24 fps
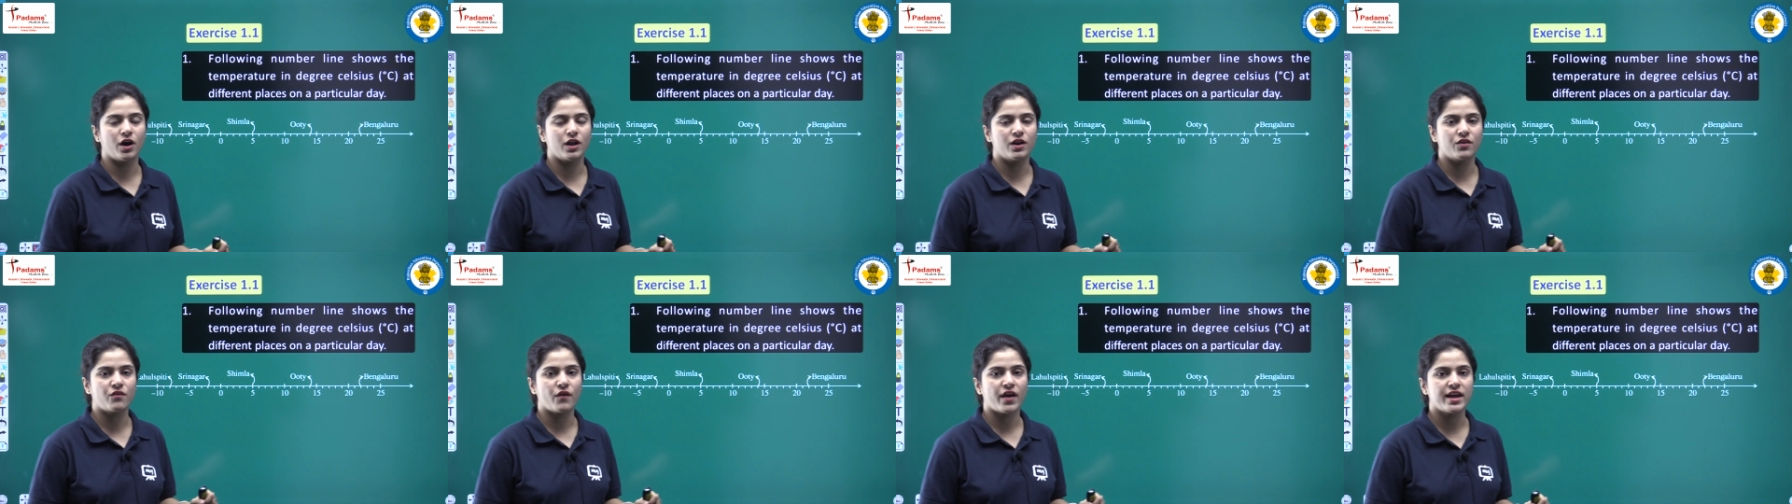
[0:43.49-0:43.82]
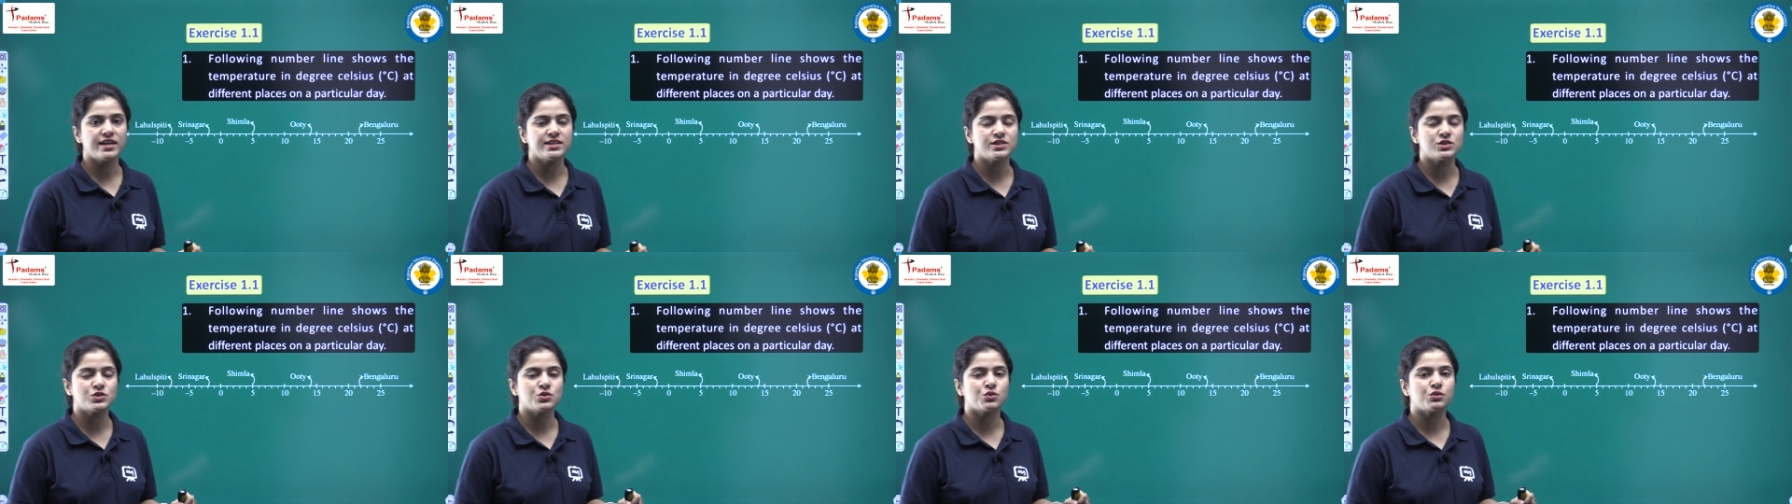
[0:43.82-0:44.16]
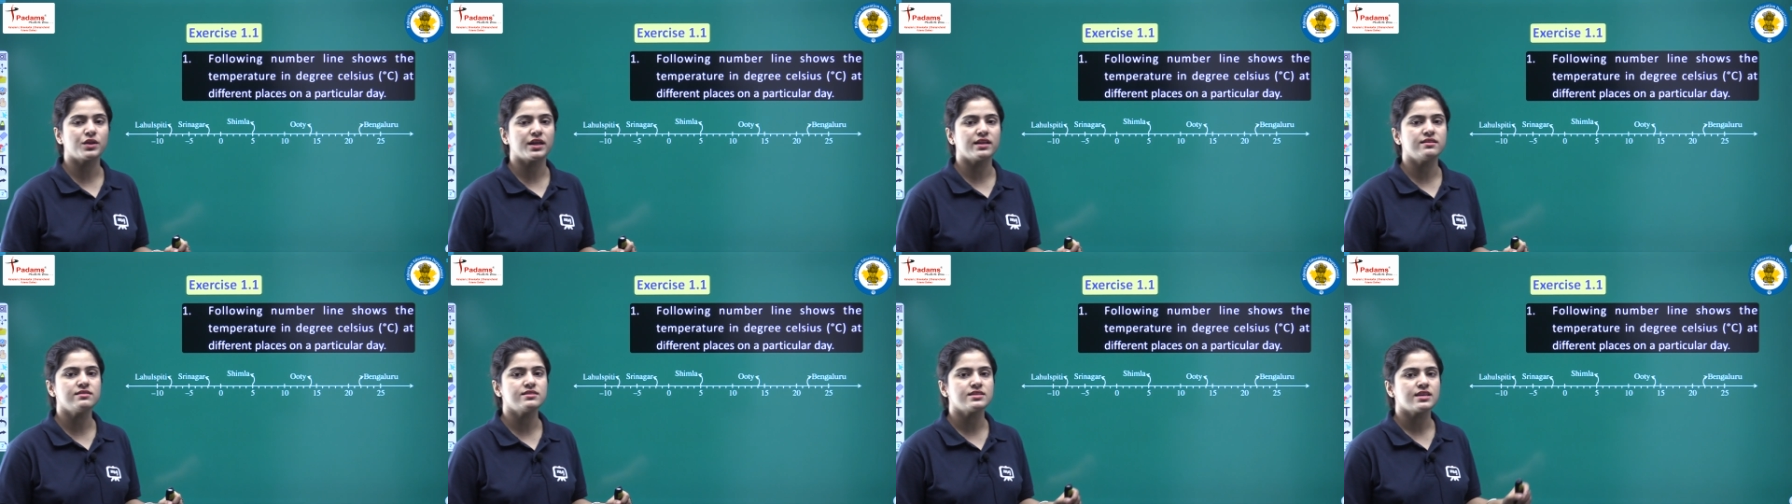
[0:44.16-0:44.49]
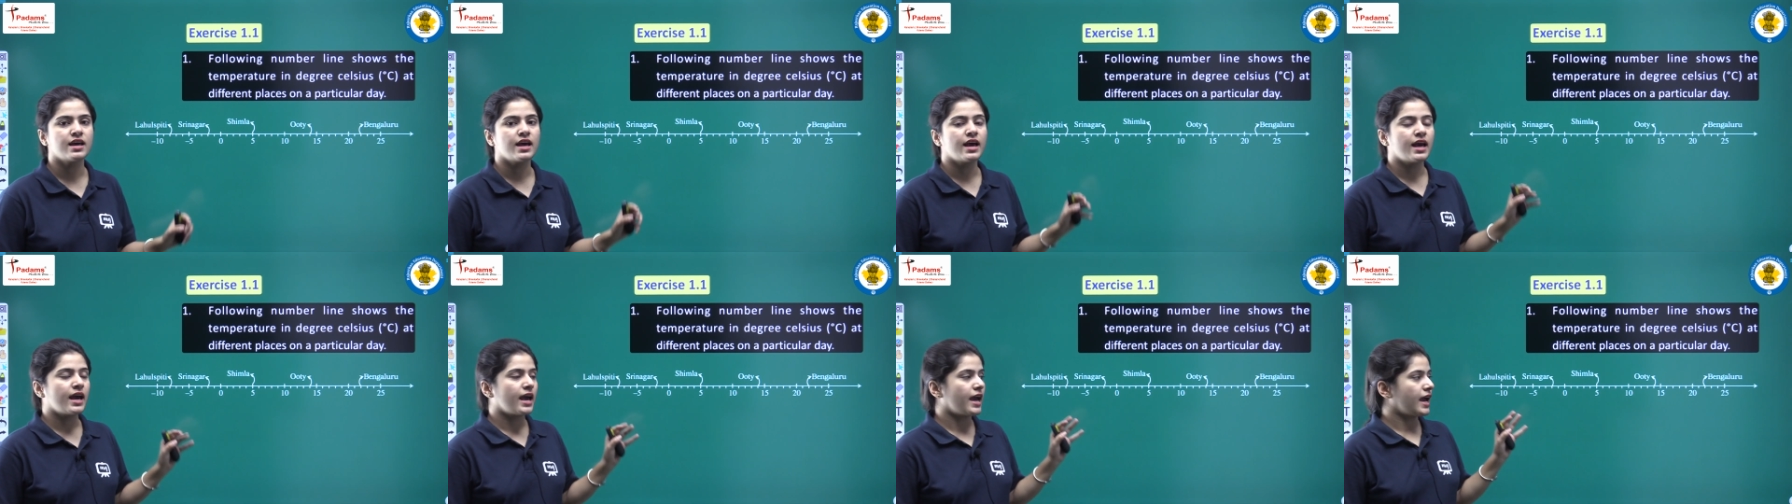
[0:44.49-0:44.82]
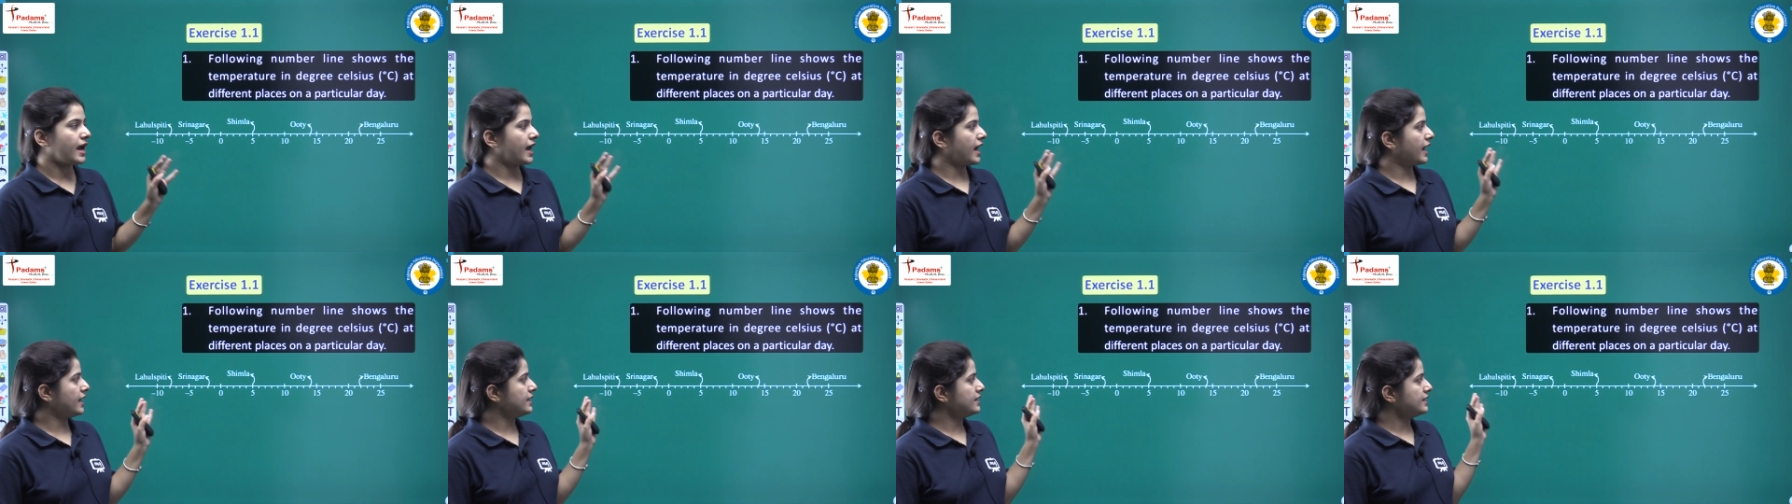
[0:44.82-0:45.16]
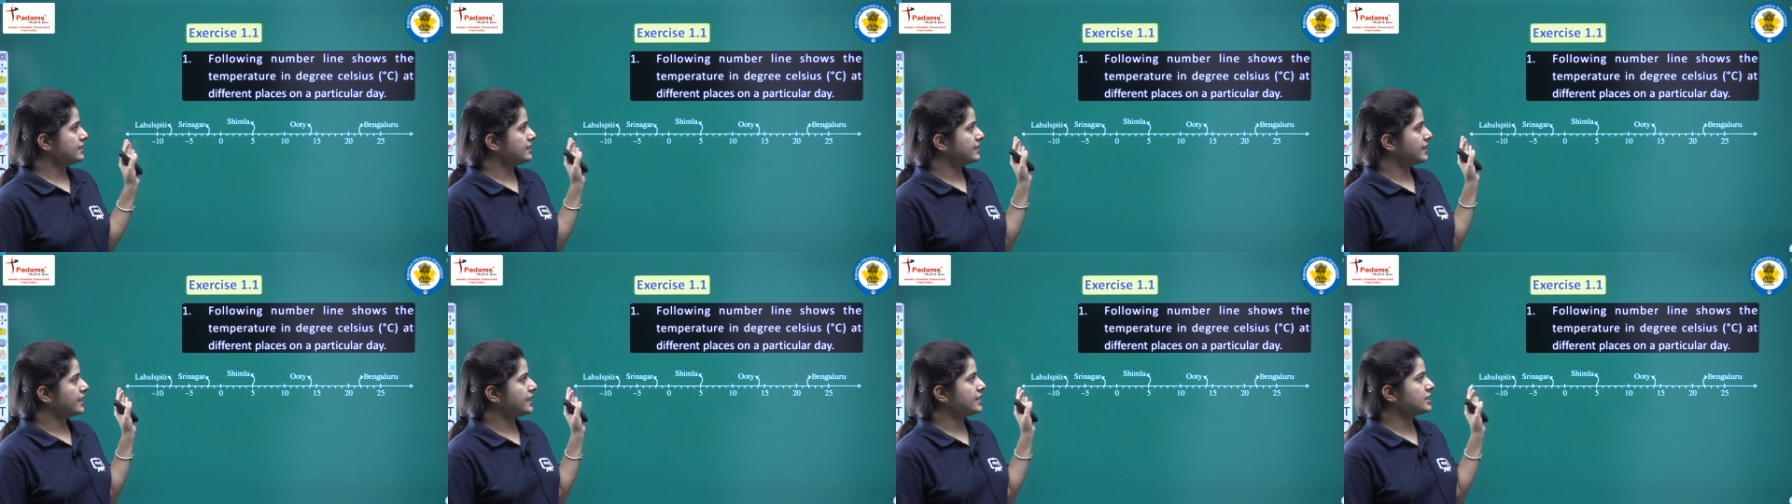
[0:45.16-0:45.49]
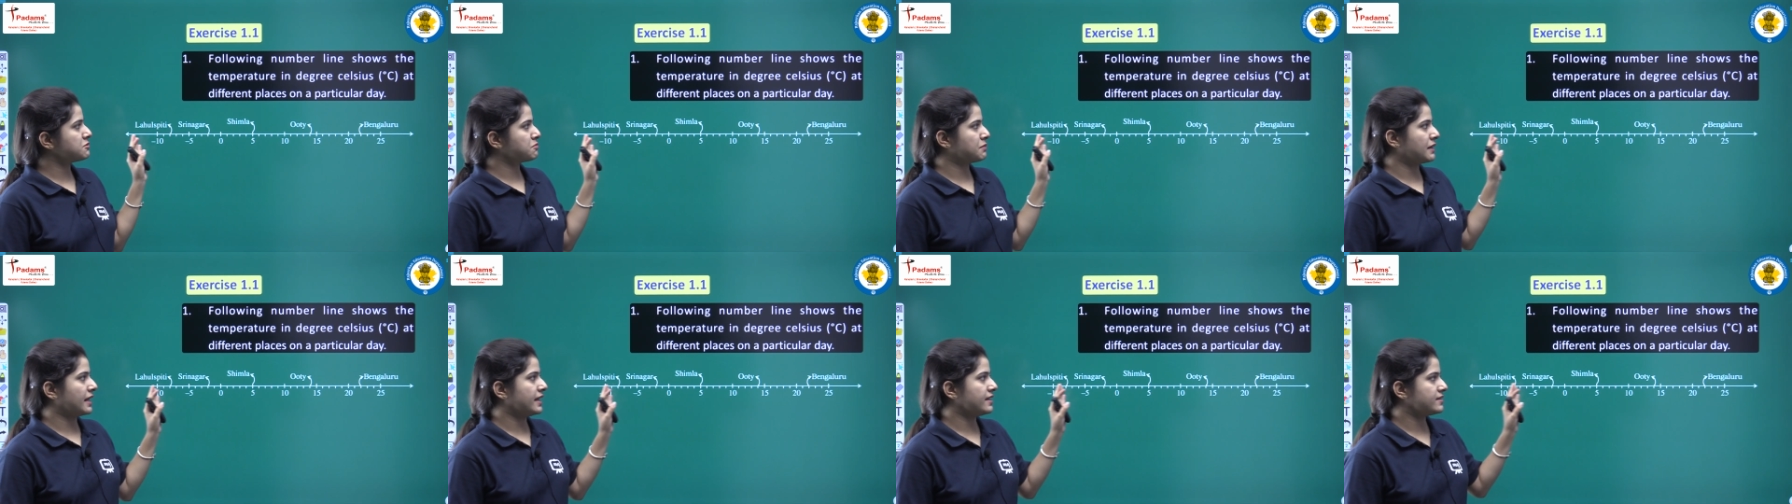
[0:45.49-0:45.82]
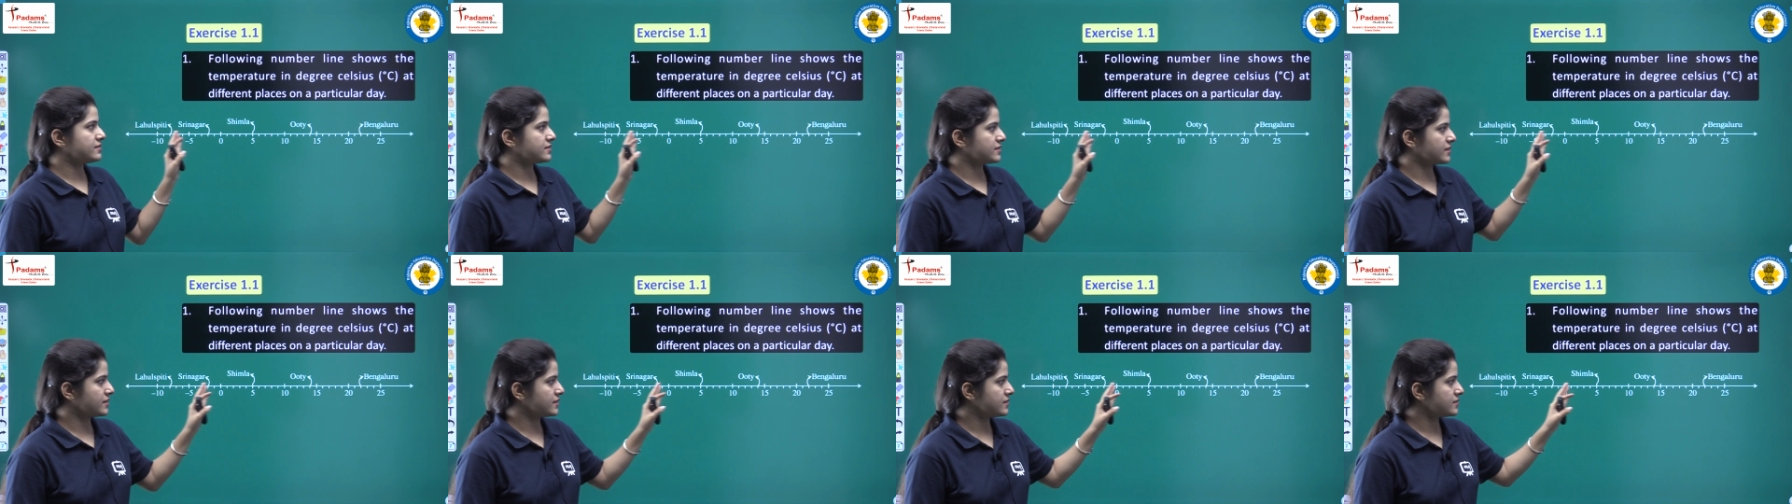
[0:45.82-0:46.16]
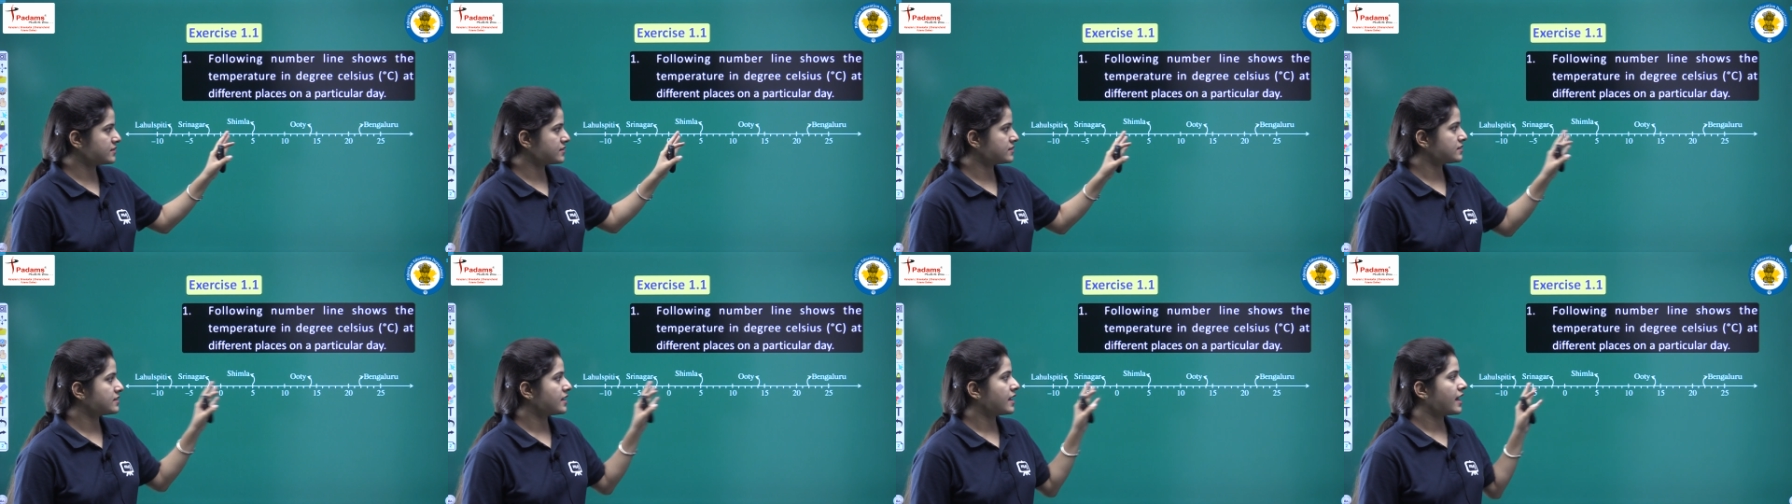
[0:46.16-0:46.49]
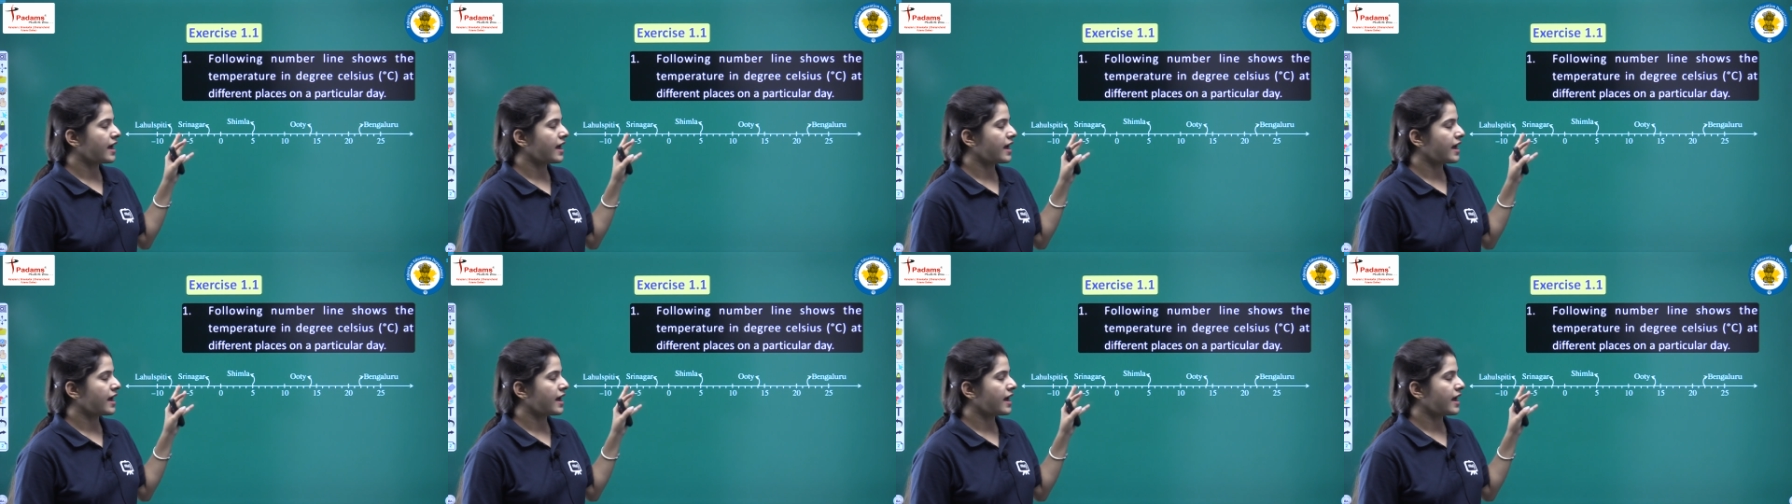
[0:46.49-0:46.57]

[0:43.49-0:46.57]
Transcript: Alright students and these places